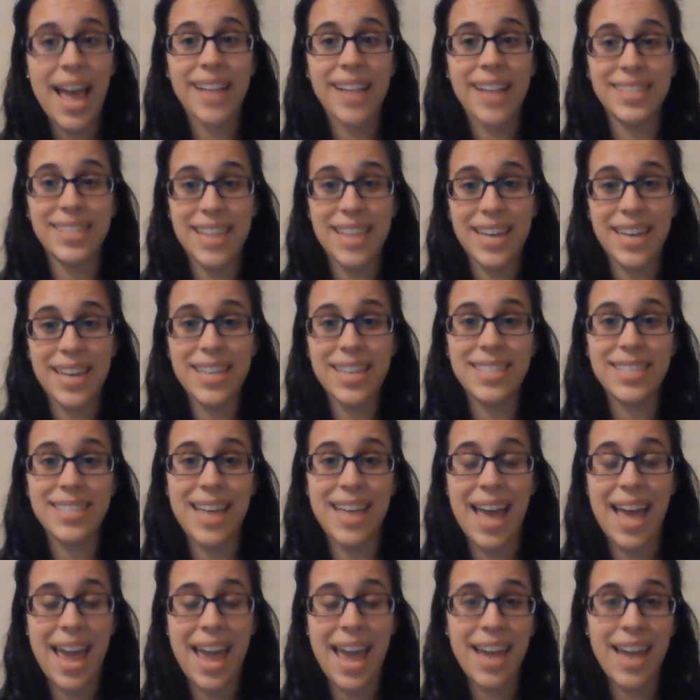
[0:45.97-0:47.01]
and send it
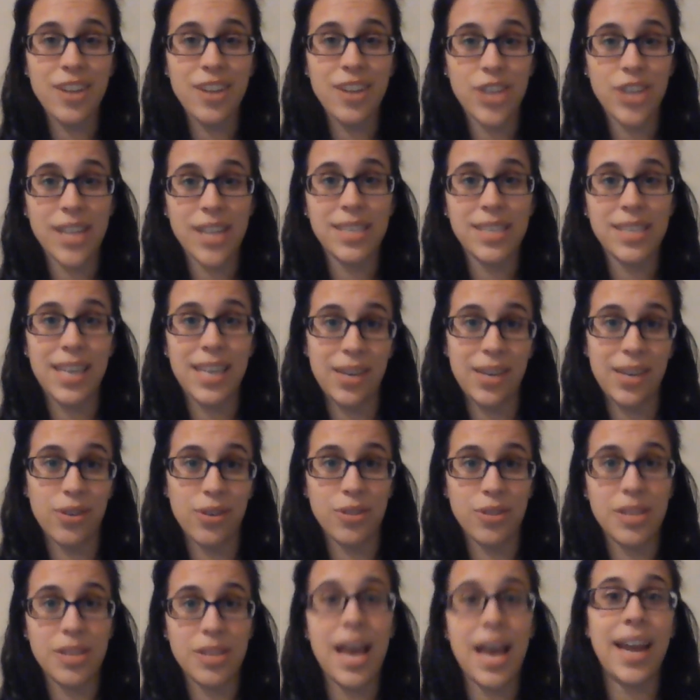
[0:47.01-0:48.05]
to
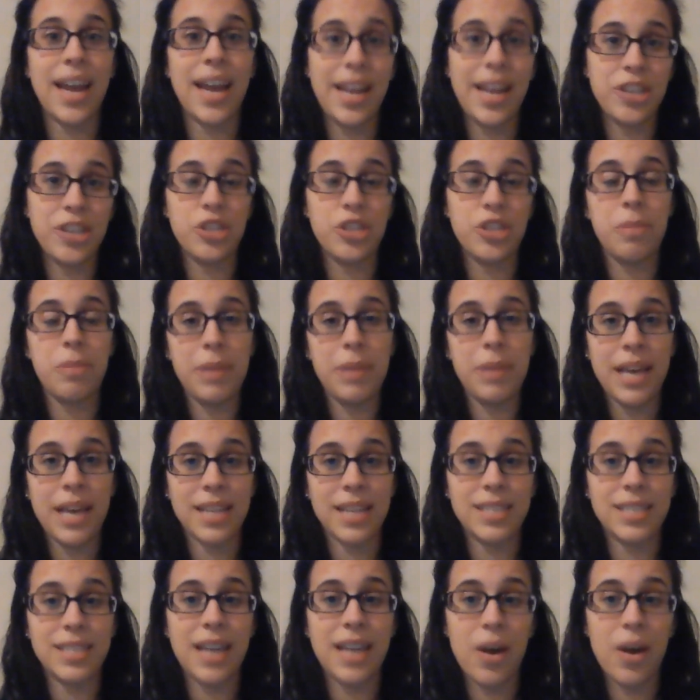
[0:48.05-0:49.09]
ahseagles at
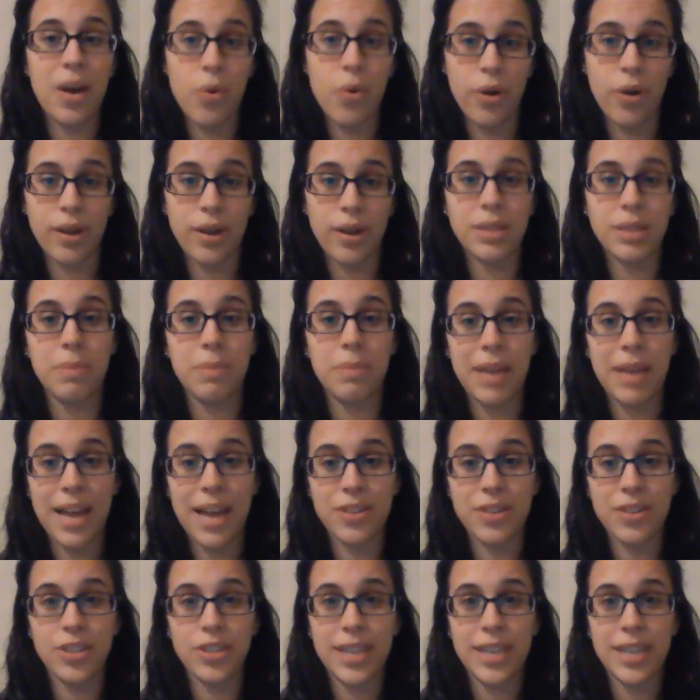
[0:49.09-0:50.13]
hcps.org to be
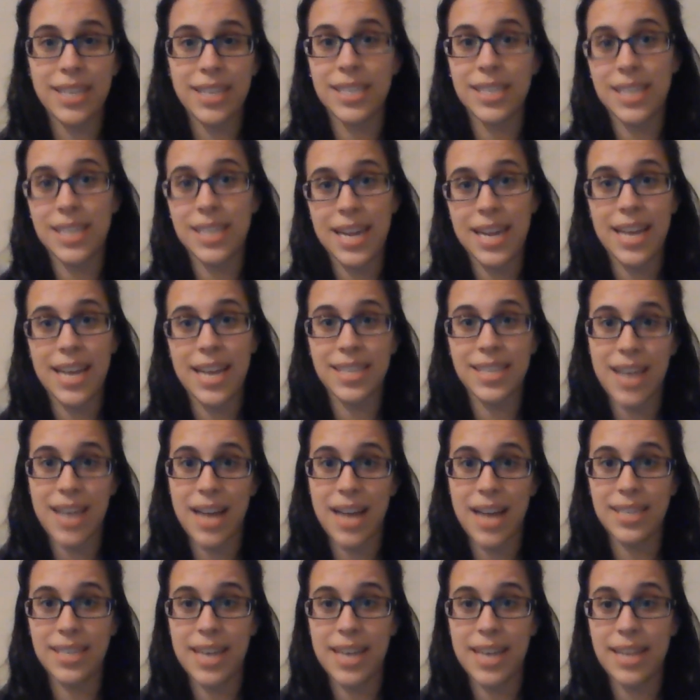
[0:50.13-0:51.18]
entered into today's
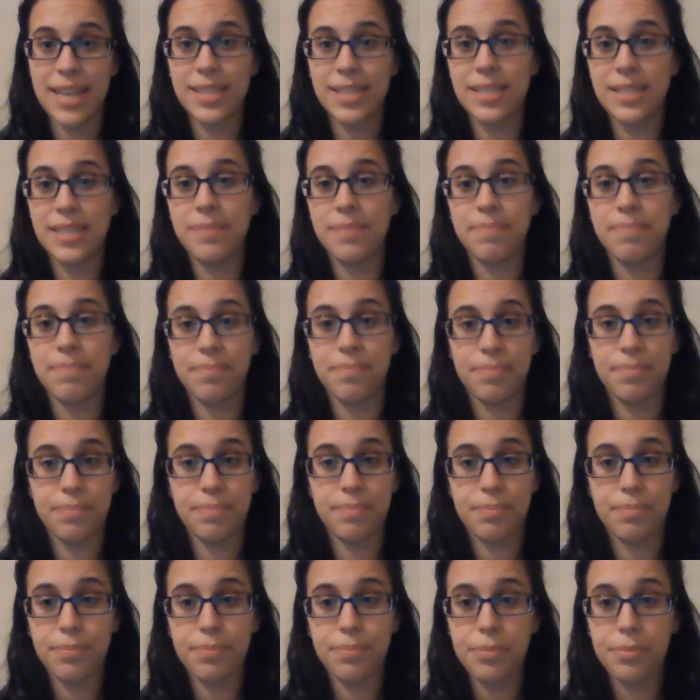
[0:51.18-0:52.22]
contest.
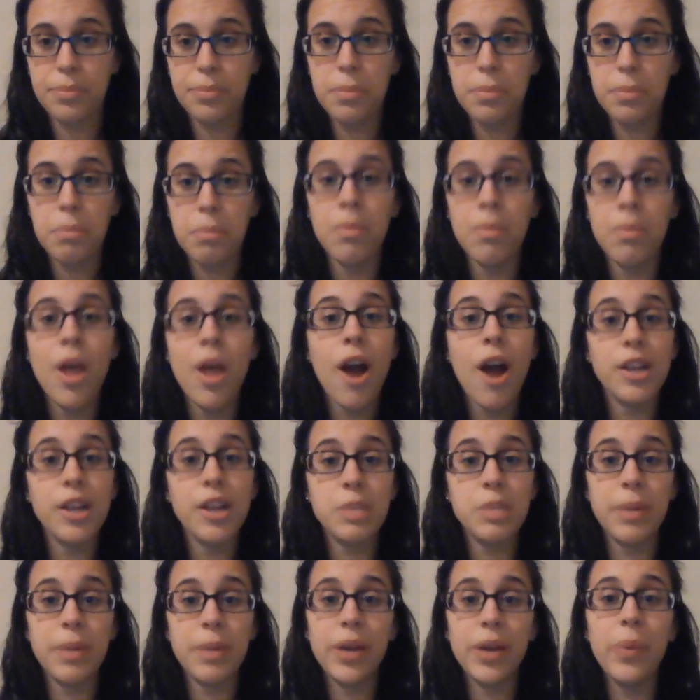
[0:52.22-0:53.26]
Our
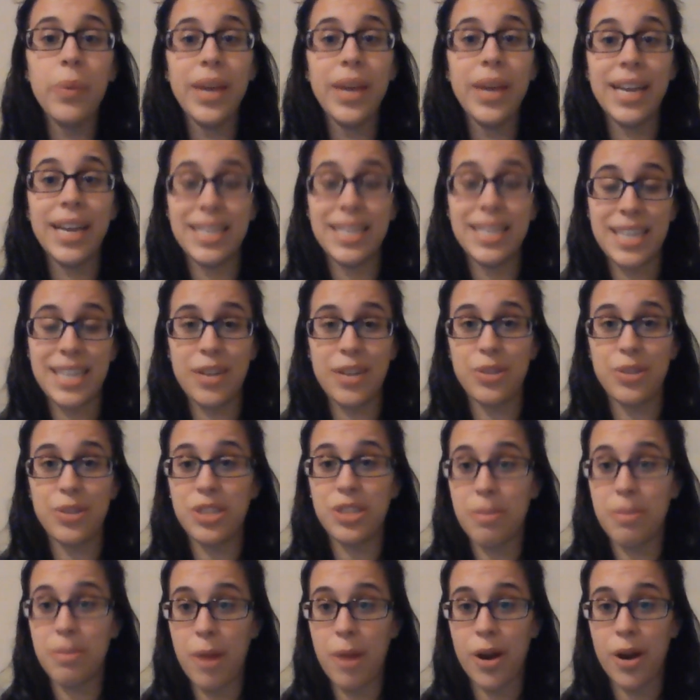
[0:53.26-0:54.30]
Spirit Week continues
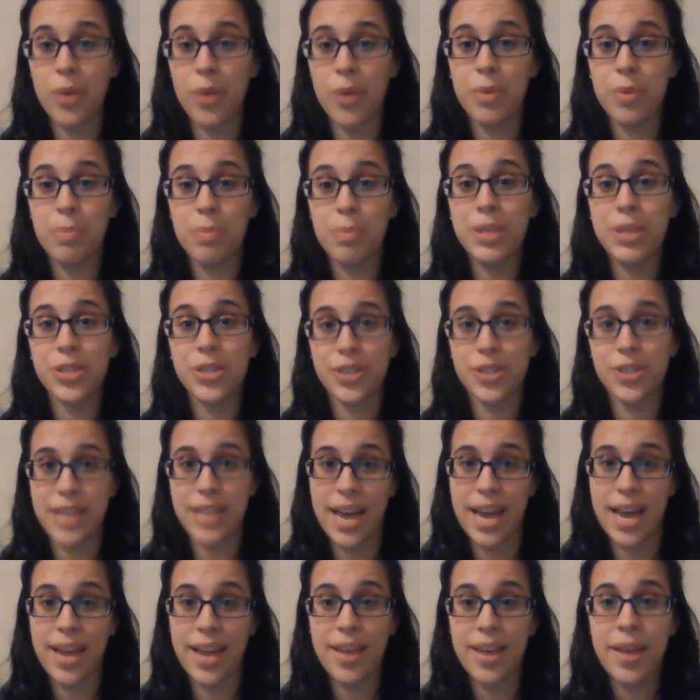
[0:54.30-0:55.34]
tomorrow with Blizzard
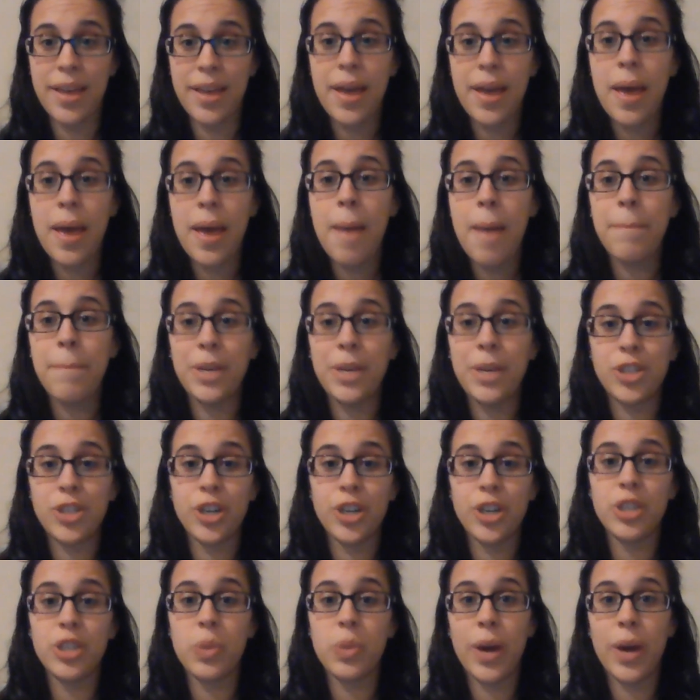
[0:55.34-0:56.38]
Day. Be
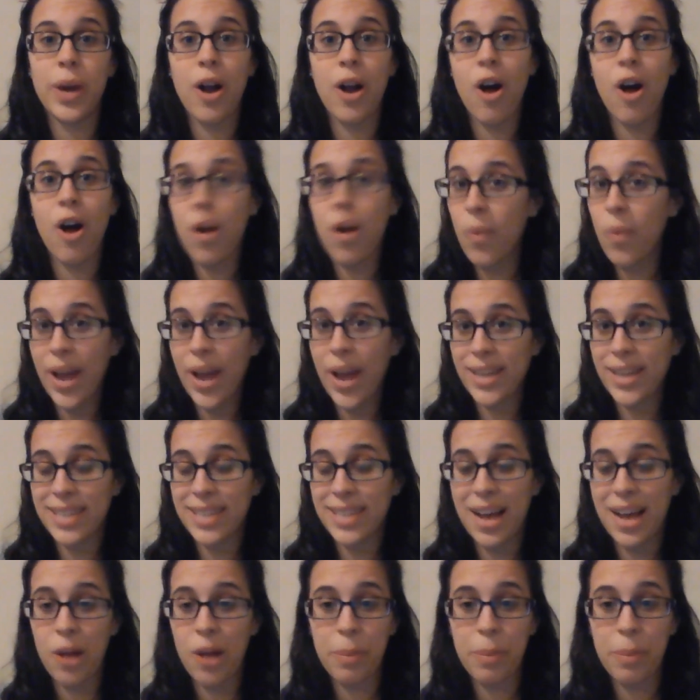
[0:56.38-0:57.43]
sure to wear all white
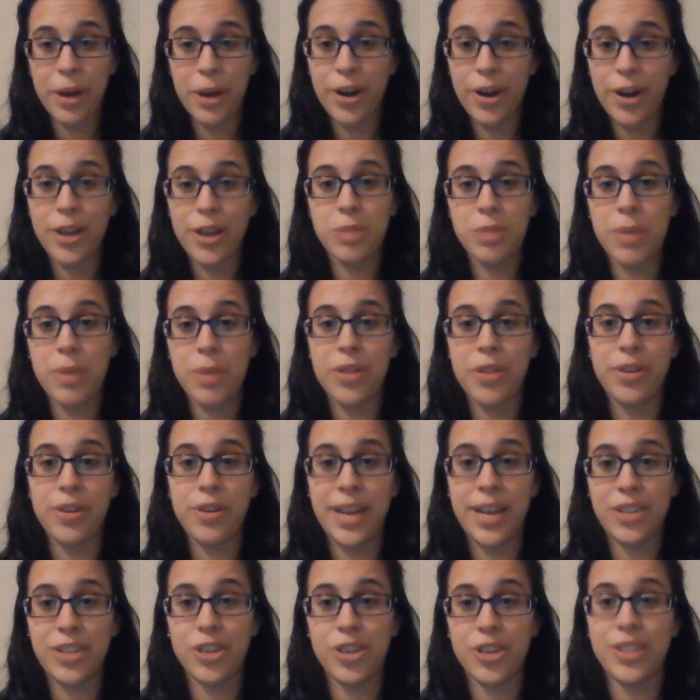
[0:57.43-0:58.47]
to help encourage Mother
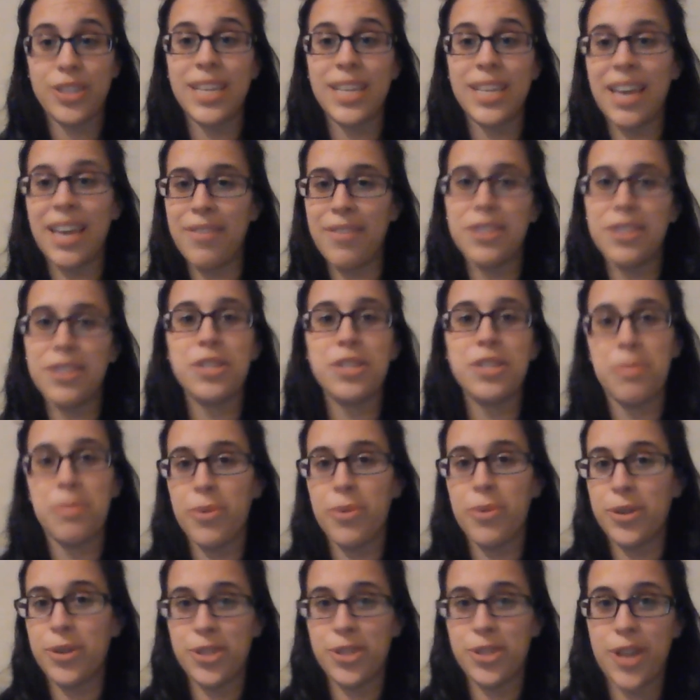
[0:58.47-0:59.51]
Nature to give us some
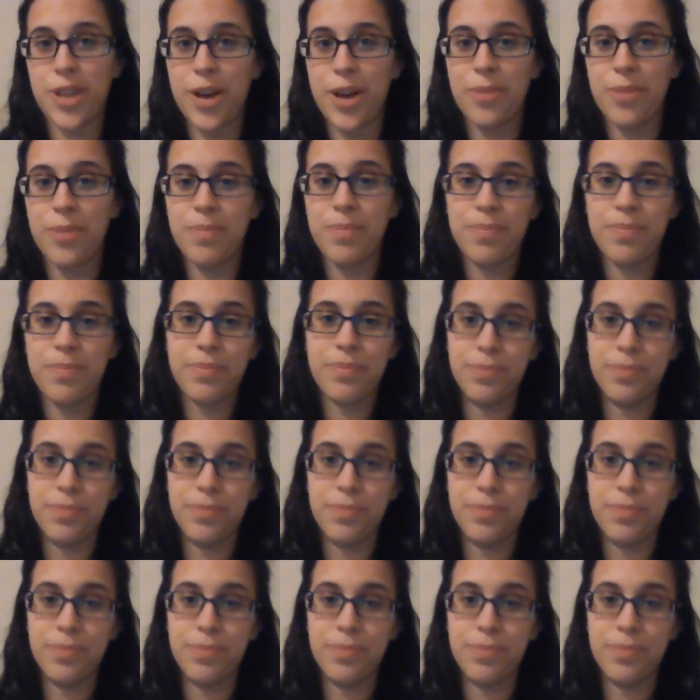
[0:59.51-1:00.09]
more snow.